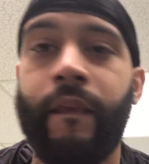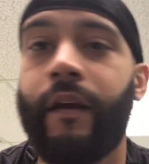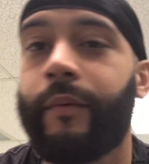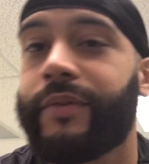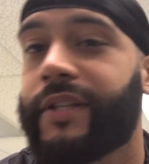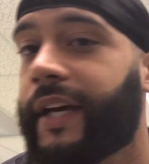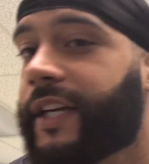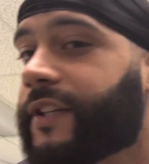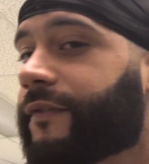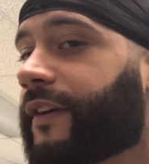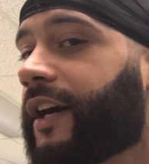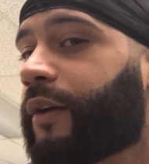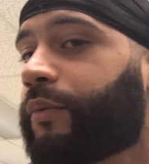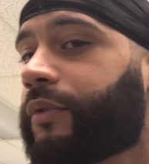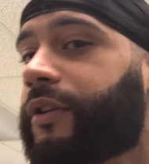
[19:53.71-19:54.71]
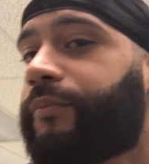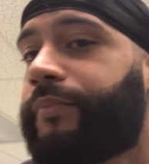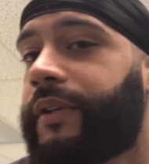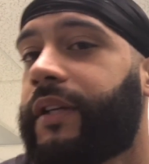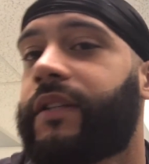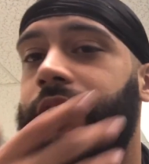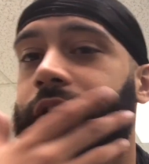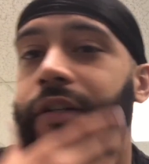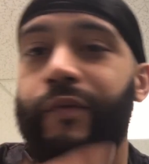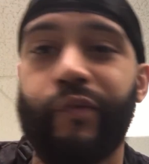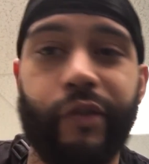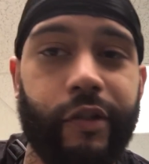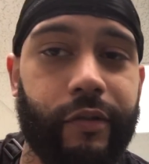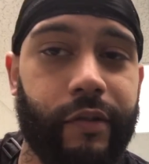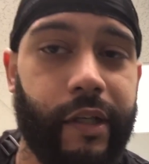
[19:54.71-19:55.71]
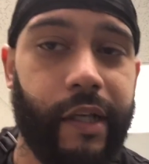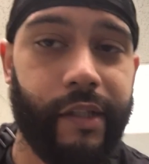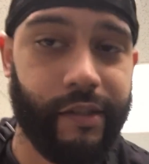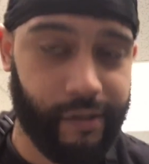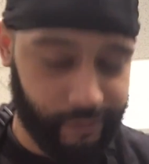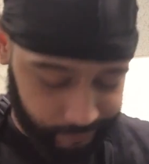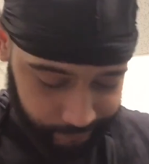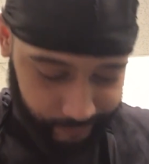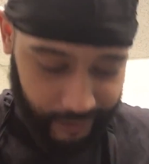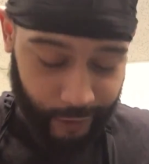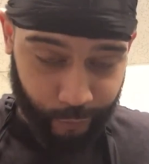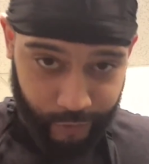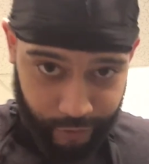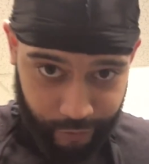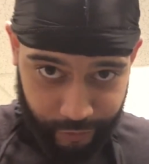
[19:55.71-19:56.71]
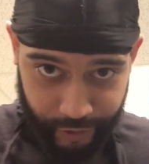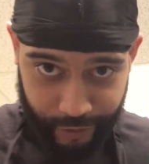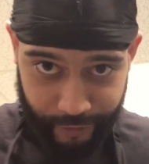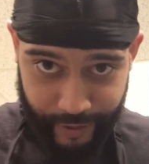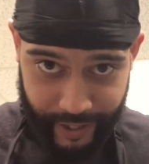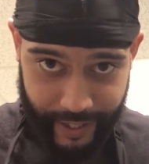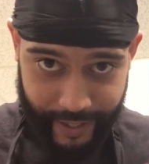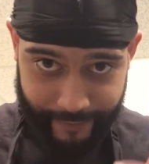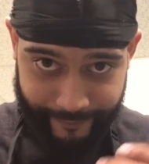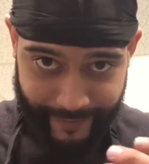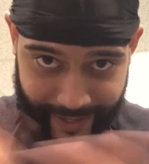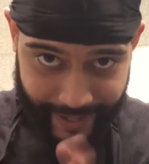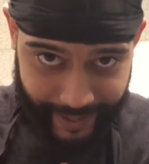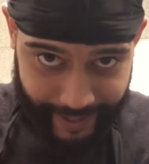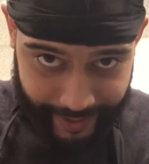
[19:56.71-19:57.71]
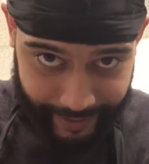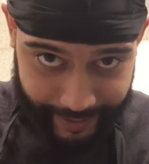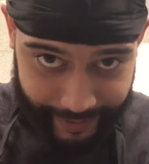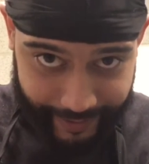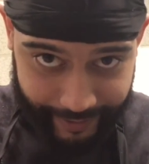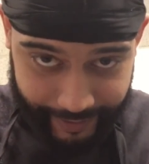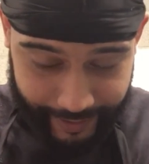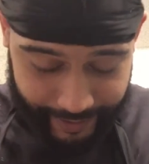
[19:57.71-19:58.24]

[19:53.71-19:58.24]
I'm satisfied with the beard, it's looking real nice. Now we're gonna go ahead, get to the